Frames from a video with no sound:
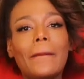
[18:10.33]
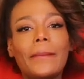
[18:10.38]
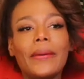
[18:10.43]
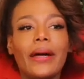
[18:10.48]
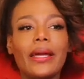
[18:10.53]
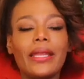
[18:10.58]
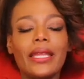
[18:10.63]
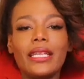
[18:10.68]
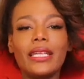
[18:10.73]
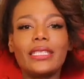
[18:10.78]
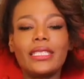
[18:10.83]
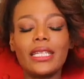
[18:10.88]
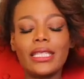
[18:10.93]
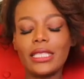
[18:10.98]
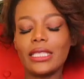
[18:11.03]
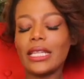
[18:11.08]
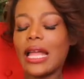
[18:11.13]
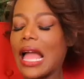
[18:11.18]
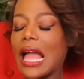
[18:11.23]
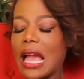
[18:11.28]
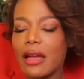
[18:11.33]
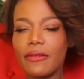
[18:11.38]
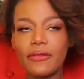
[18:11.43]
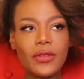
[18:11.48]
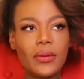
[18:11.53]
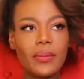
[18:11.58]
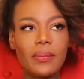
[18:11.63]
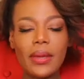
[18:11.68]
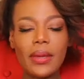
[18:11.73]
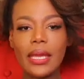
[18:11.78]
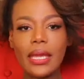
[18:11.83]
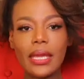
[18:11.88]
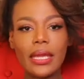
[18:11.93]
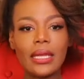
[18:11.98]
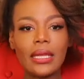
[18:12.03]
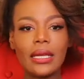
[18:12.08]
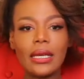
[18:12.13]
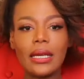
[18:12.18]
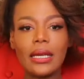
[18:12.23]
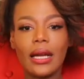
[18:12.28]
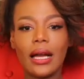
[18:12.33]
but it doesn't have to mean